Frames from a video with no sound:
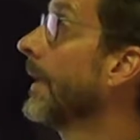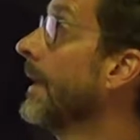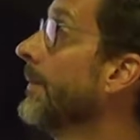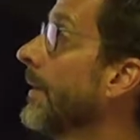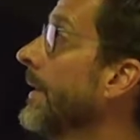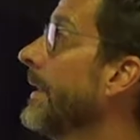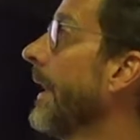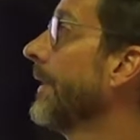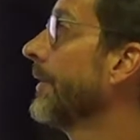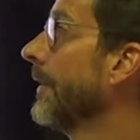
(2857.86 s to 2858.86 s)

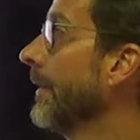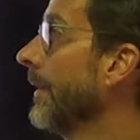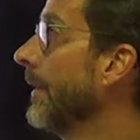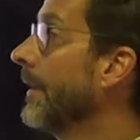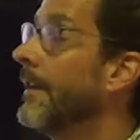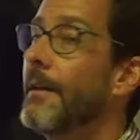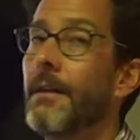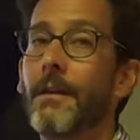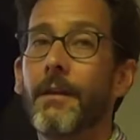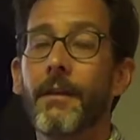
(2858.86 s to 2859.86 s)
Implementation.
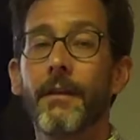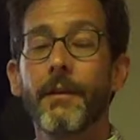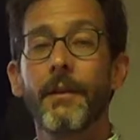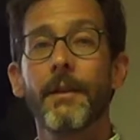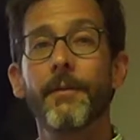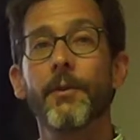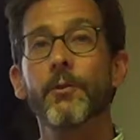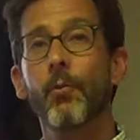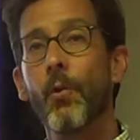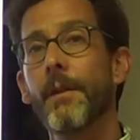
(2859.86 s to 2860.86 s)
If there's
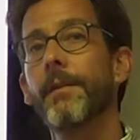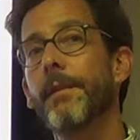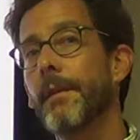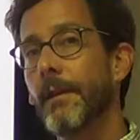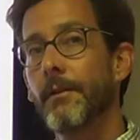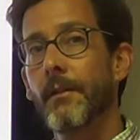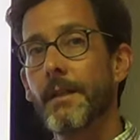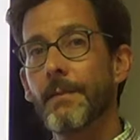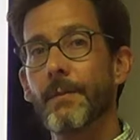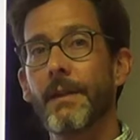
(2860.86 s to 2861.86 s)
one thing during the
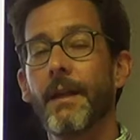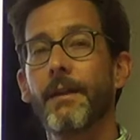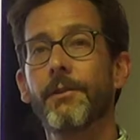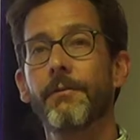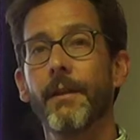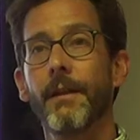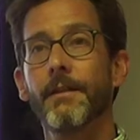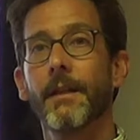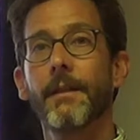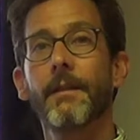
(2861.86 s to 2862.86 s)
implementation phase
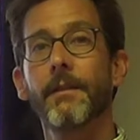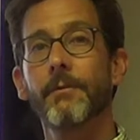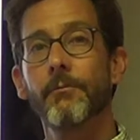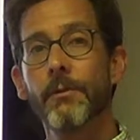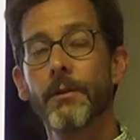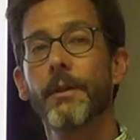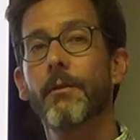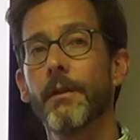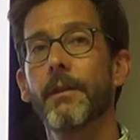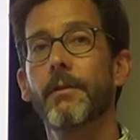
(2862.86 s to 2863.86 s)
that I think is really
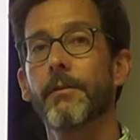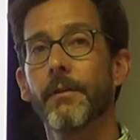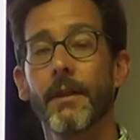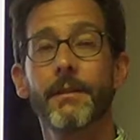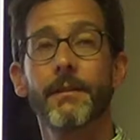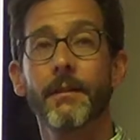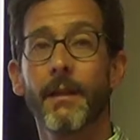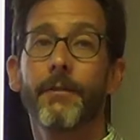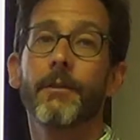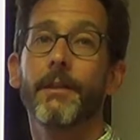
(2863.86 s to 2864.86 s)
critical for us to
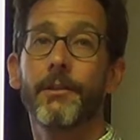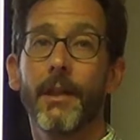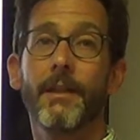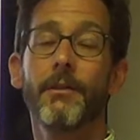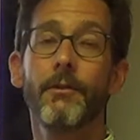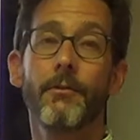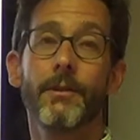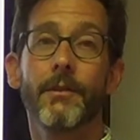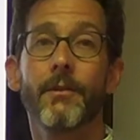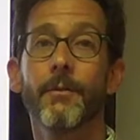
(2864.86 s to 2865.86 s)
leverage and use
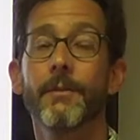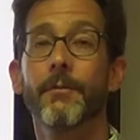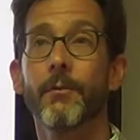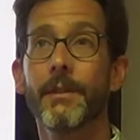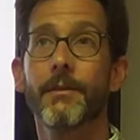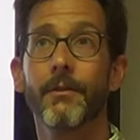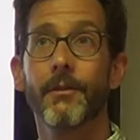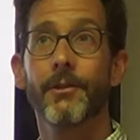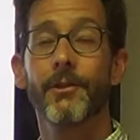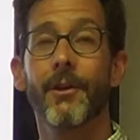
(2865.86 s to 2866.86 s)
in terms of
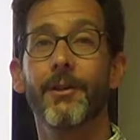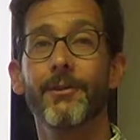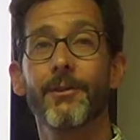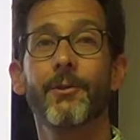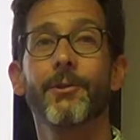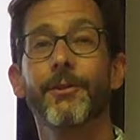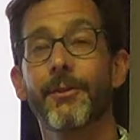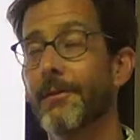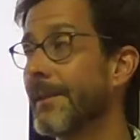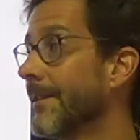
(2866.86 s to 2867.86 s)
research on social
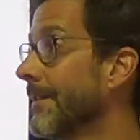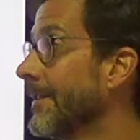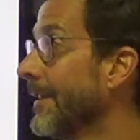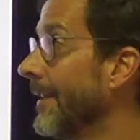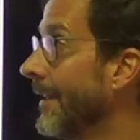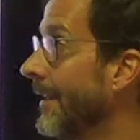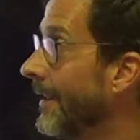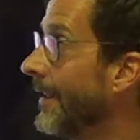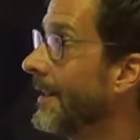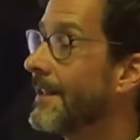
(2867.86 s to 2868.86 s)
services,
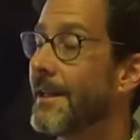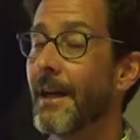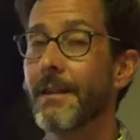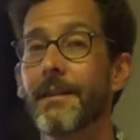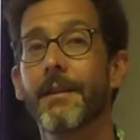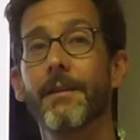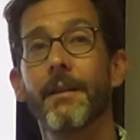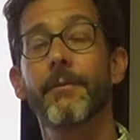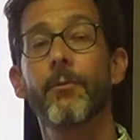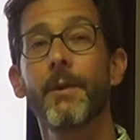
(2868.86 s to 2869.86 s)
it's the idea that
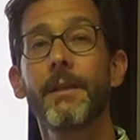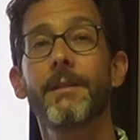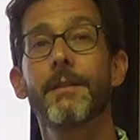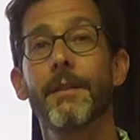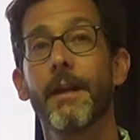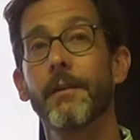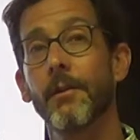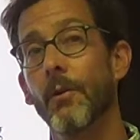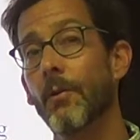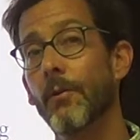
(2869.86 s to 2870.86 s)
if we set
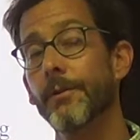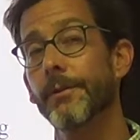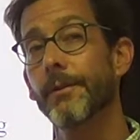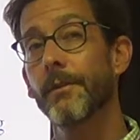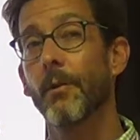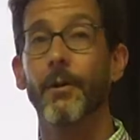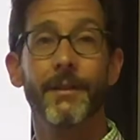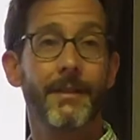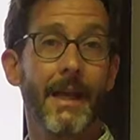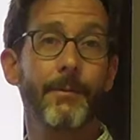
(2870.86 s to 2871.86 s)
goals or
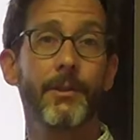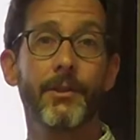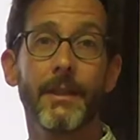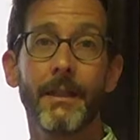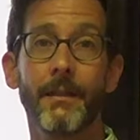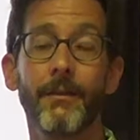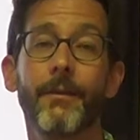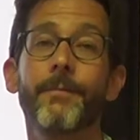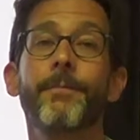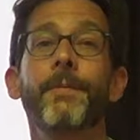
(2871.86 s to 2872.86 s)
establish needs
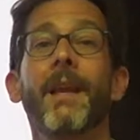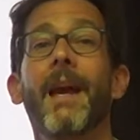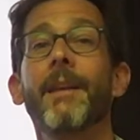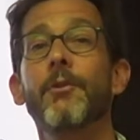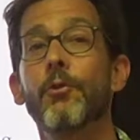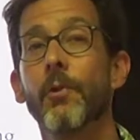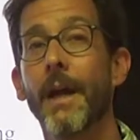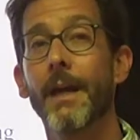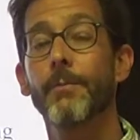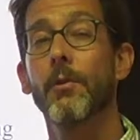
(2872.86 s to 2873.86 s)
and
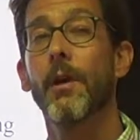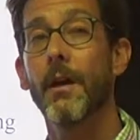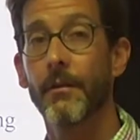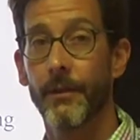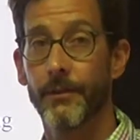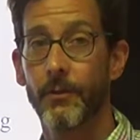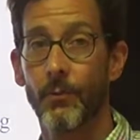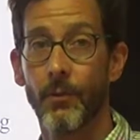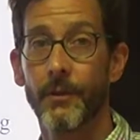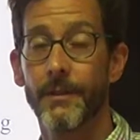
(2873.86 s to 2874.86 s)
track progress
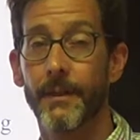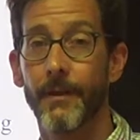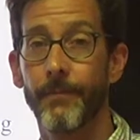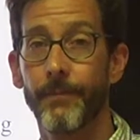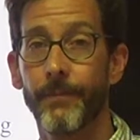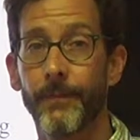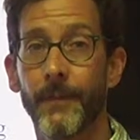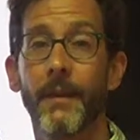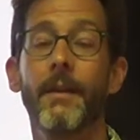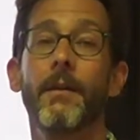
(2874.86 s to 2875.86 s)
towards them,
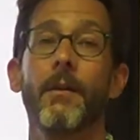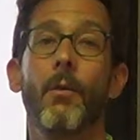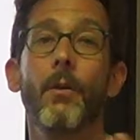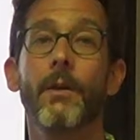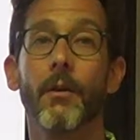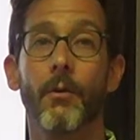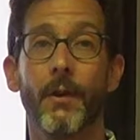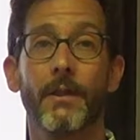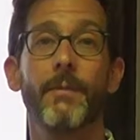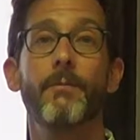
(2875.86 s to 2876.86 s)
we are
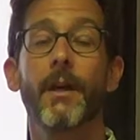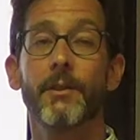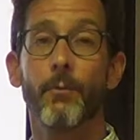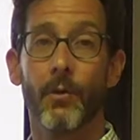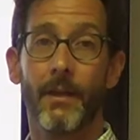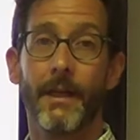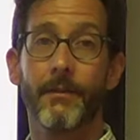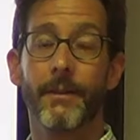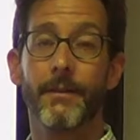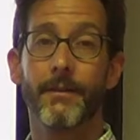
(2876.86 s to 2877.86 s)
going to be much more
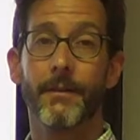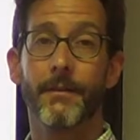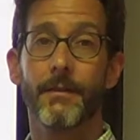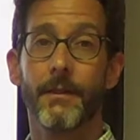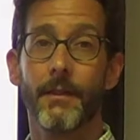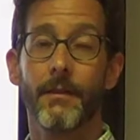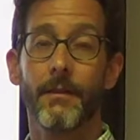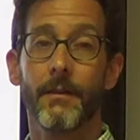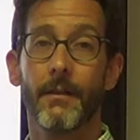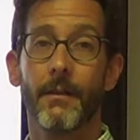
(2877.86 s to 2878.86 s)
likely to succeed.
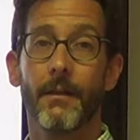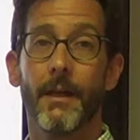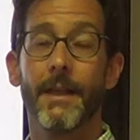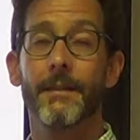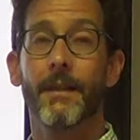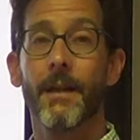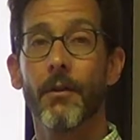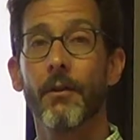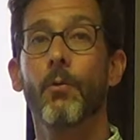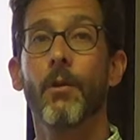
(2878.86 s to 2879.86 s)
And as a
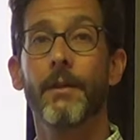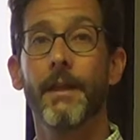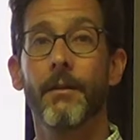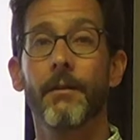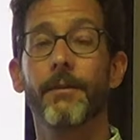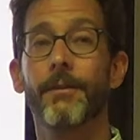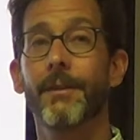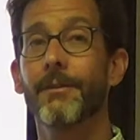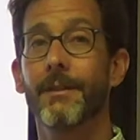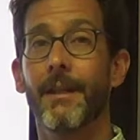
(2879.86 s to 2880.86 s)
care coordinator or
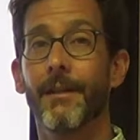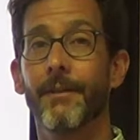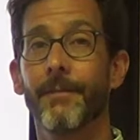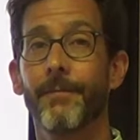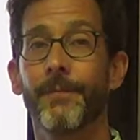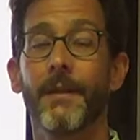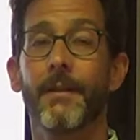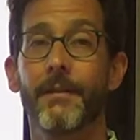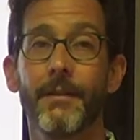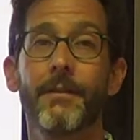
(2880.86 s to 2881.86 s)
facilitator,
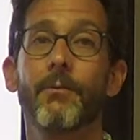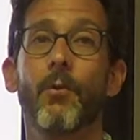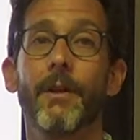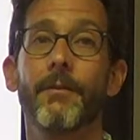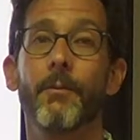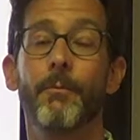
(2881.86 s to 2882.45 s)
this is one of your